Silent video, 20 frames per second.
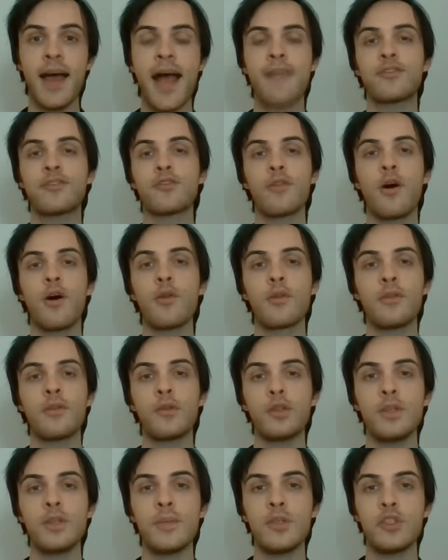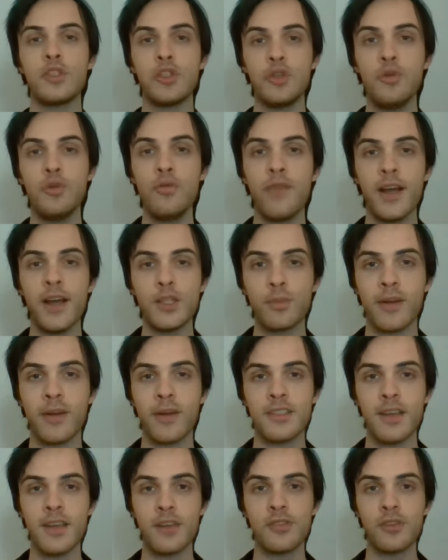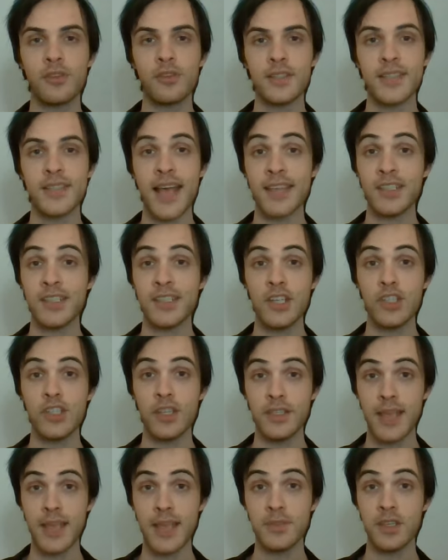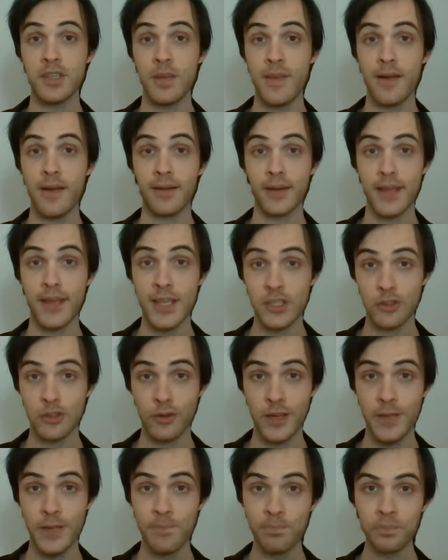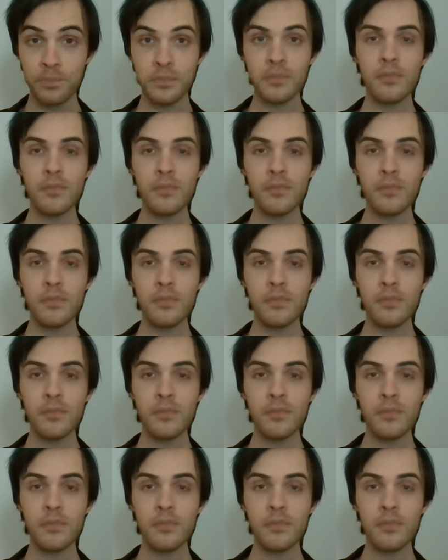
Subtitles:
After all, there have only been two vice presidential assassination attempts in American history,